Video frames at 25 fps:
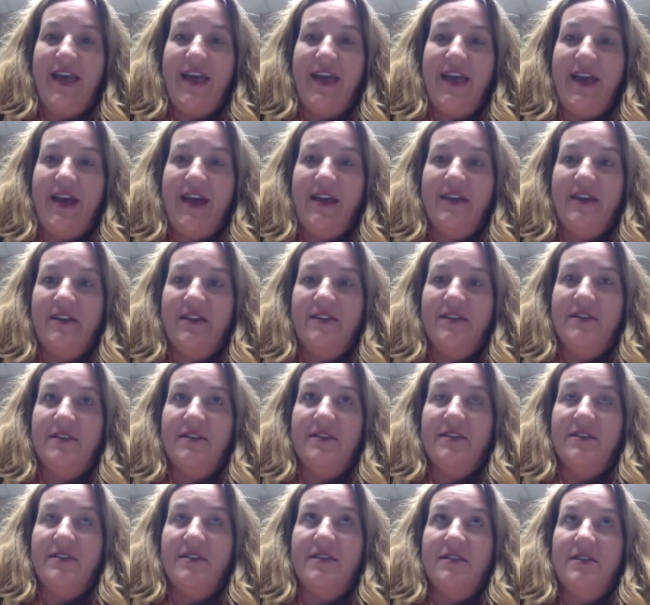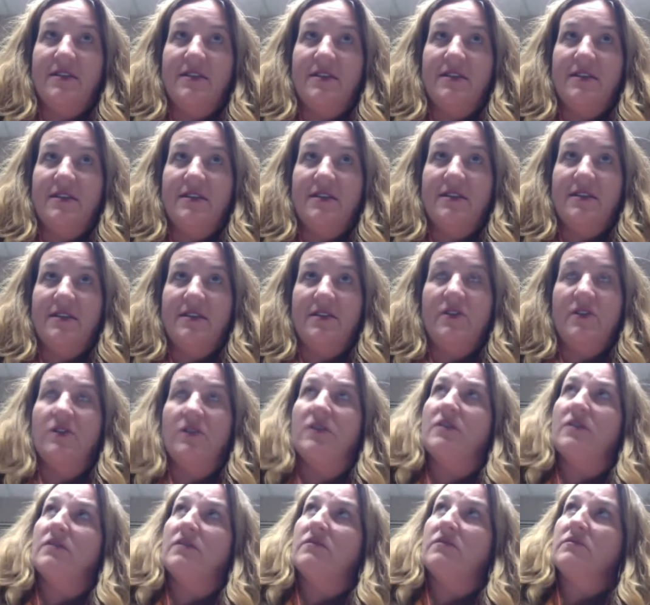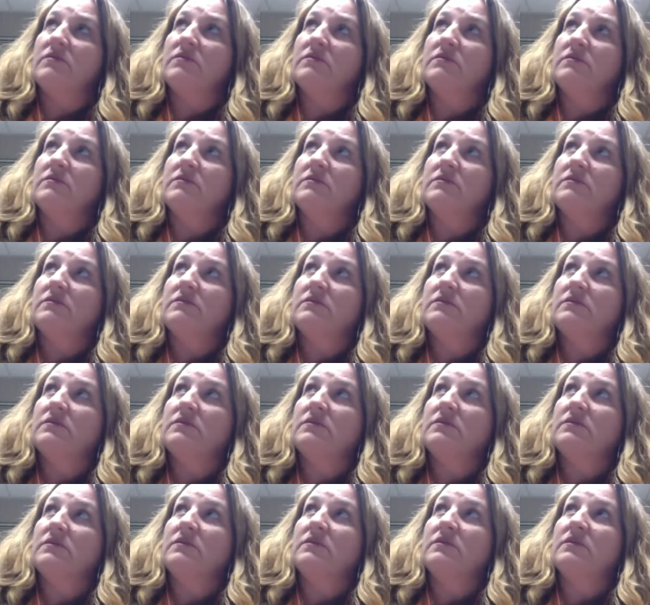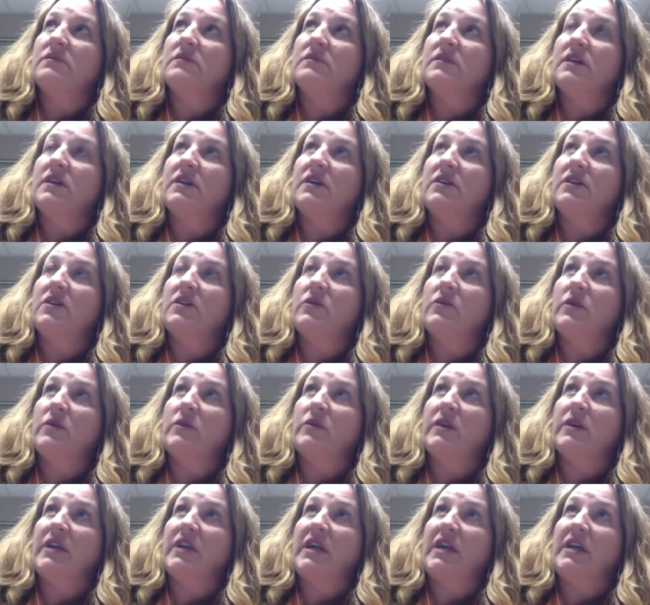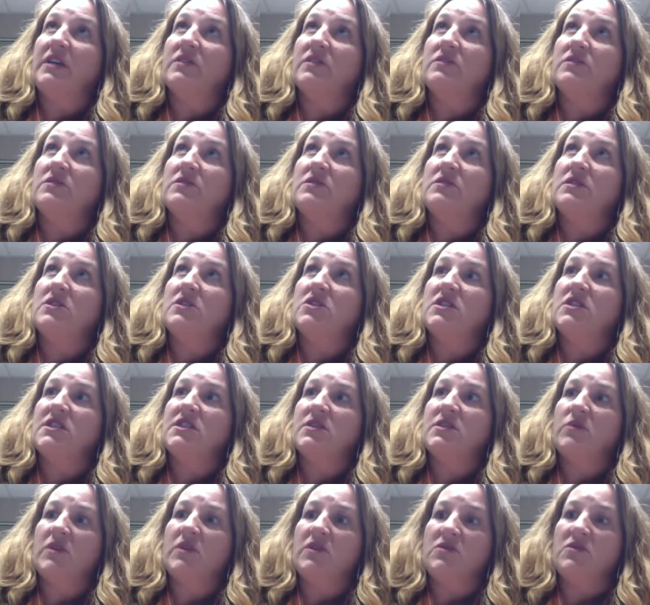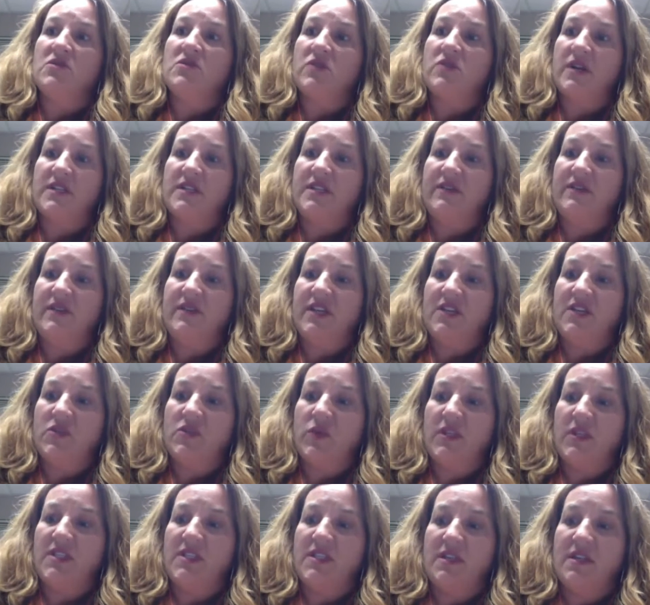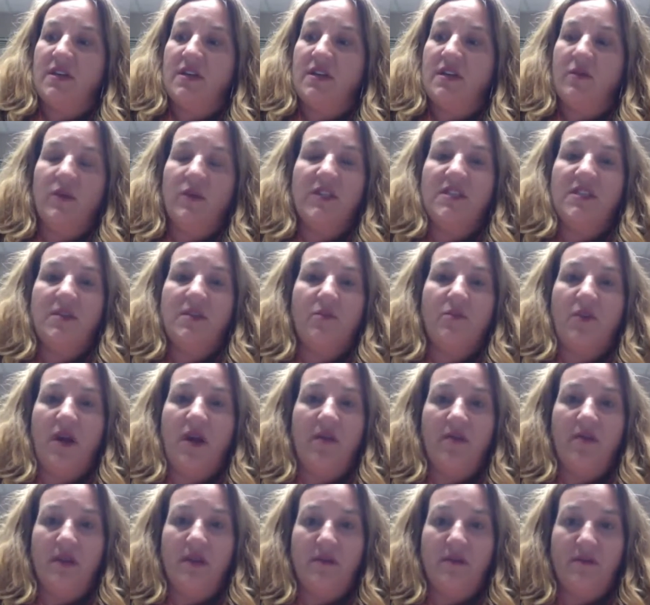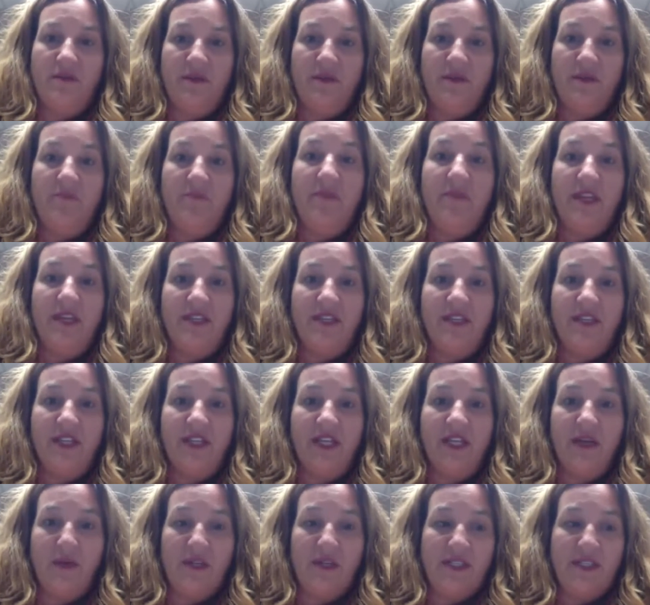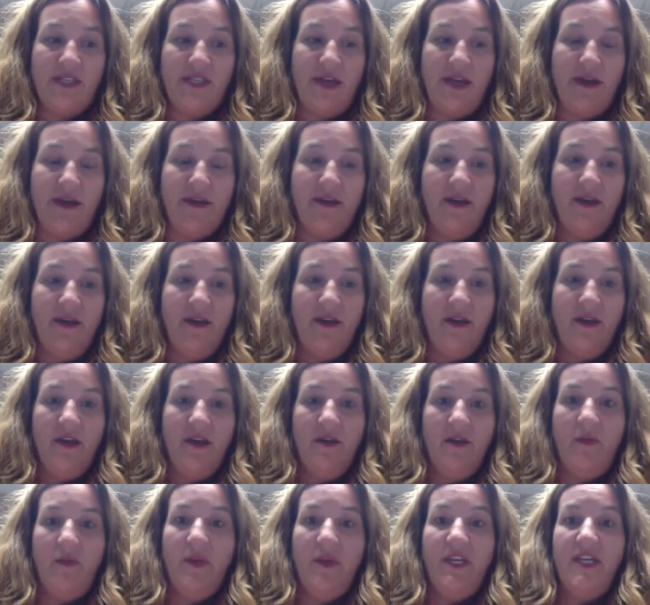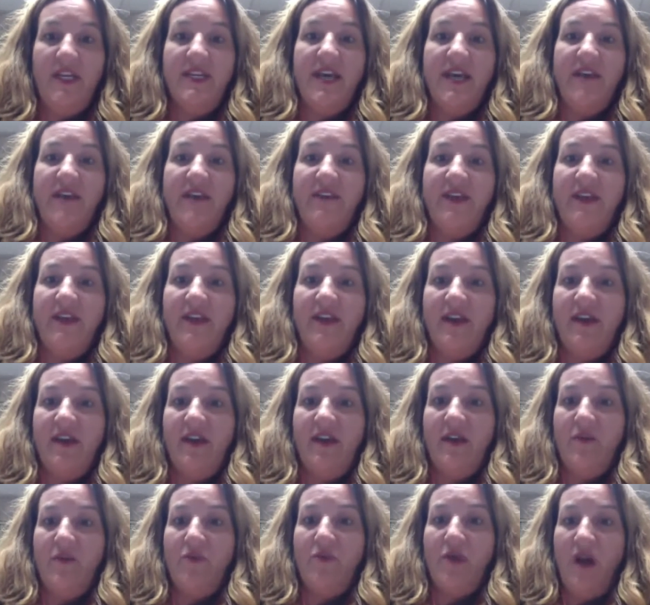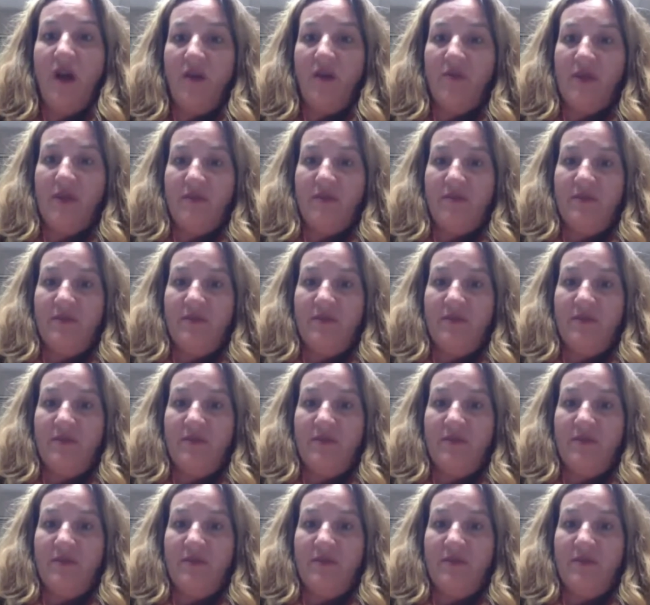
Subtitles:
or I don't know what word I used, and she said, "Well, those are activities. What's the problem?" And basically, it was we need to have a problem